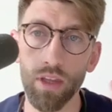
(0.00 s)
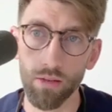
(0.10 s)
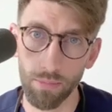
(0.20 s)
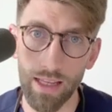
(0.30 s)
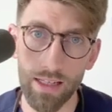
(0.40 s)

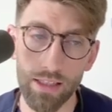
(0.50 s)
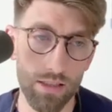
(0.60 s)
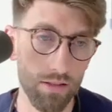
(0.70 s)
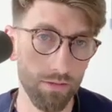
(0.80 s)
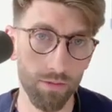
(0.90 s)
playlist
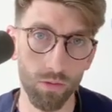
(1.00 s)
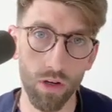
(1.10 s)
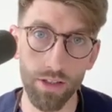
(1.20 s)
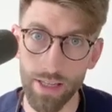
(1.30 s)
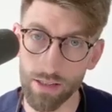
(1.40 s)
for our
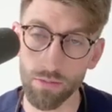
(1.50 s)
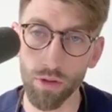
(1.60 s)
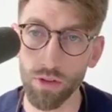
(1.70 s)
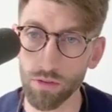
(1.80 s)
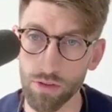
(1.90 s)

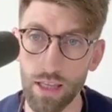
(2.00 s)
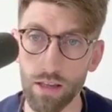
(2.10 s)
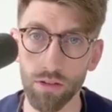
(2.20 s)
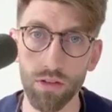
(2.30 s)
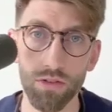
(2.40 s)
testimonials here on
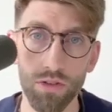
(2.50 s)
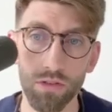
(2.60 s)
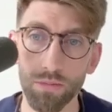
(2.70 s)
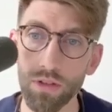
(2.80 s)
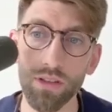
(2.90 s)
YouTube,
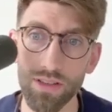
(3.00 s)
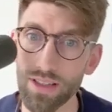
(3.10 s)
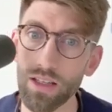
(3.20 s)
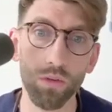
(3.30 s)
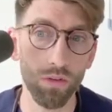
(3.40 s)
you can see
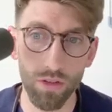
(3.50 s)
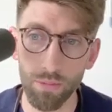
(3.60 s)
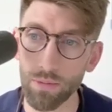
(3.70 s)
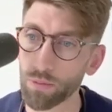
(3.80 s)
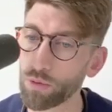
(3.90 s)
all of the
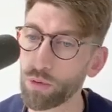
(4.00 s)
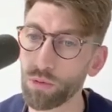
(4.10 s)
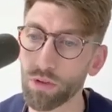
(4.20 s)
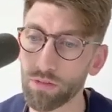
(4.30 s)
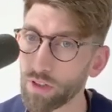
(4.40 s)
people who
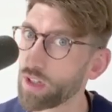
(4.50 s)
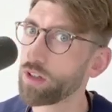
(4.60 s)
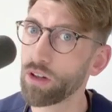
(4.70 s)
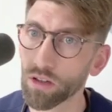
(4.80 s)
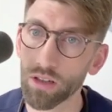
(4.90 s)
have
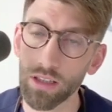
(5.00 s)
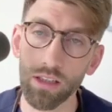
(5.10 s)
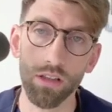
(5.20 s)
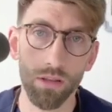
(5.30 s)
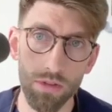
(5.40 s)
not got in,
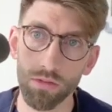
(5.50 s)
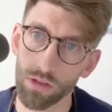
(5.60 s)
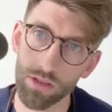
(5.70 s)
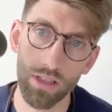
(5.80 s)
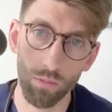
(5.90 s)
come to us,
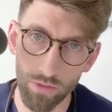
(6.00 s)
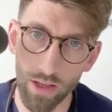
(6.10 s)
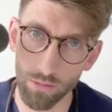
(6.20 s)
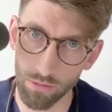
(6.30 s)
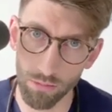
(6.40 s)
and then we've
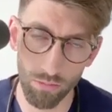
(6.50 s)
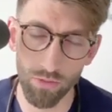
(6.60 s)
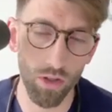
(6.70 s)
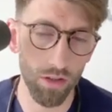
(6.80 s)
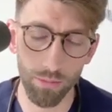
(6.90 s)
helped them and we've
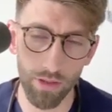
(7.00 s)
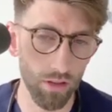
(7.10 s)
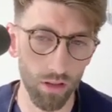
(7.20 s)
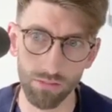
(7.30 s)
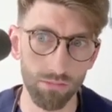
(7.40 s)
got them in on,